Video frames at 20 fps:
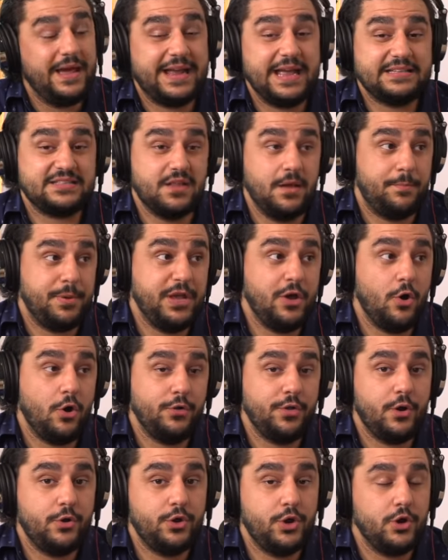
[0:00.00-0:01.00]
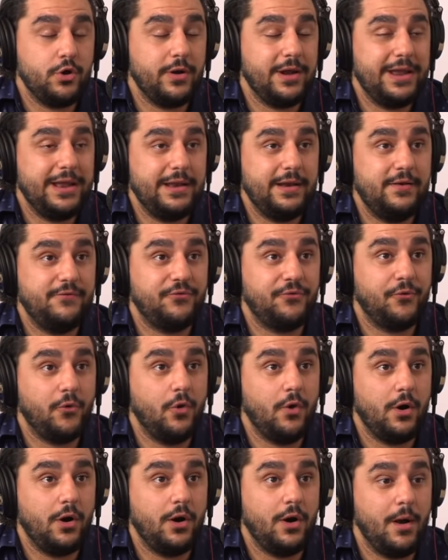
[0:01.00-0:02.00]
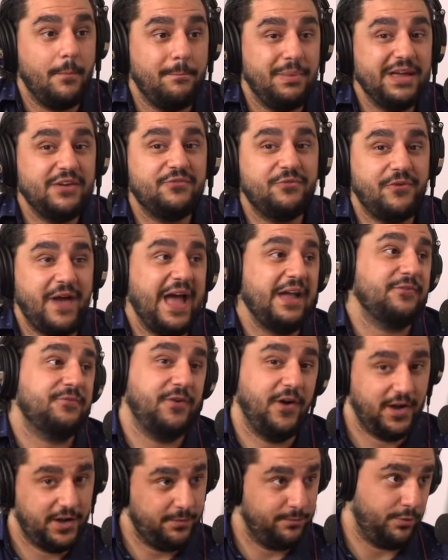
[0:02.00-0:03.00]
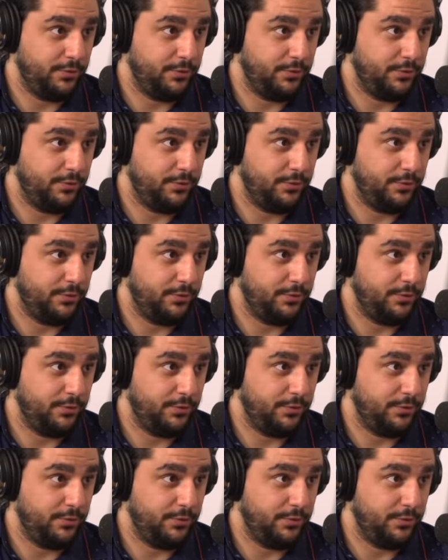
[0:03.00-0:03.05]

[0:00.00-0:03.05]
that gets in the pee hole though. You're in for a big fat fucking